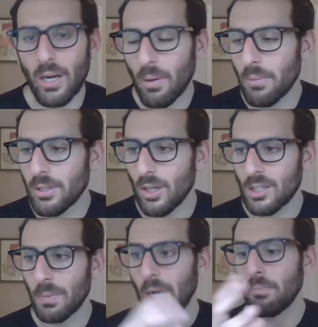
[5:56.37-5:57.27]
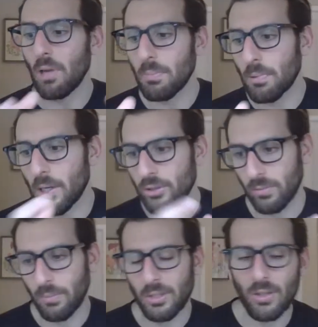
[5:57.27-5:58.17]
Now, when we talk about blood
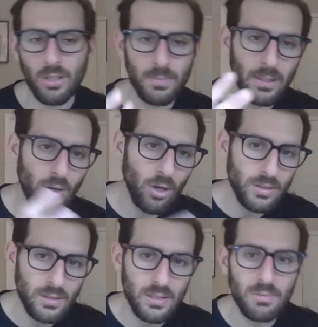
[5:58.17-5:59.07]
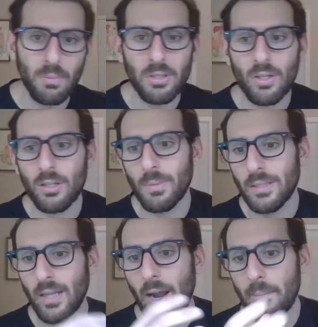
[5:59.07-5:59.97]
pressure, when we talk about heart disease, when we talk
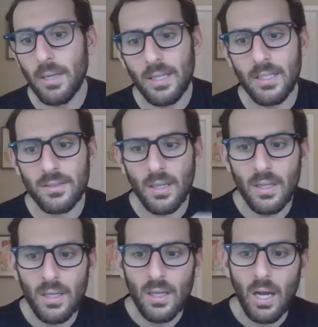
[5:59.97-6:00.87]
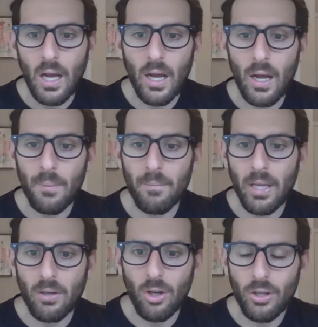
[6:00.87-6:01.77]
about diabetes, Um,
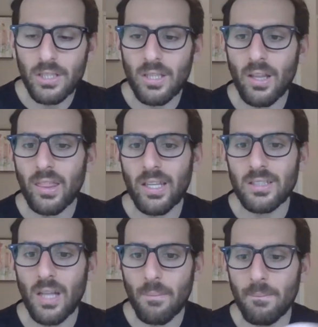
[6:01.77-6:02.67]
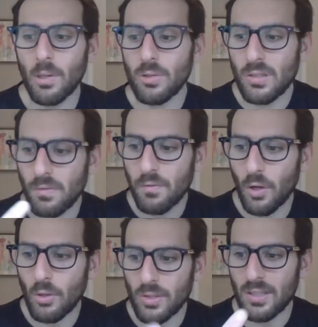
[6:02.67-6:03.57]
and all these other things that most
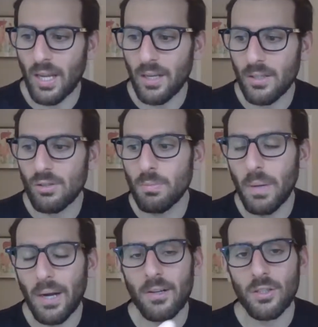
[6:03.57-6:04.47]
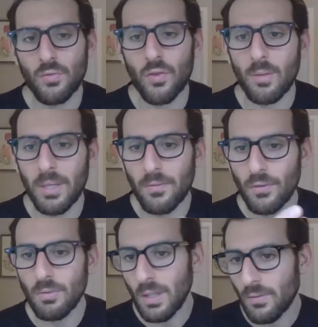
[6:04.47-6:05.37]
folks tend to perish from
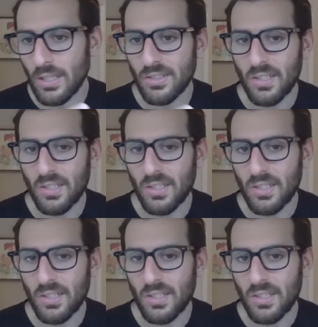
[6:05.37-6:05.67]
if you live a